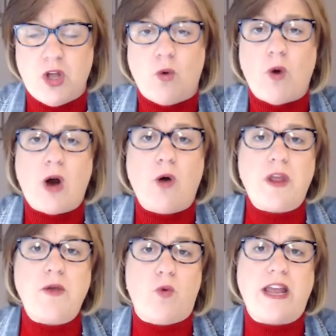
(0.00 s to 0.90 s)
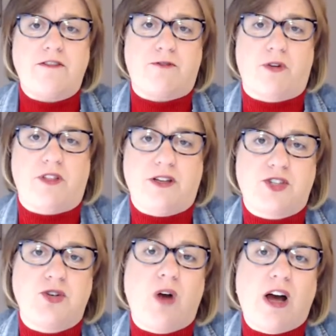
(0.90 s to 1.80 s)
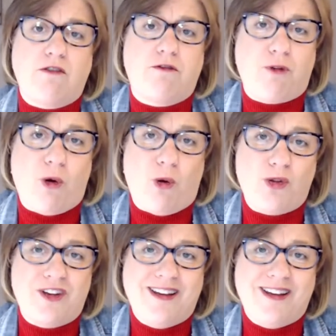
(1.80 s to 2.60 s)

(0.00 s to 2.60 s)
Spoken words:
while we wait for this to unfold?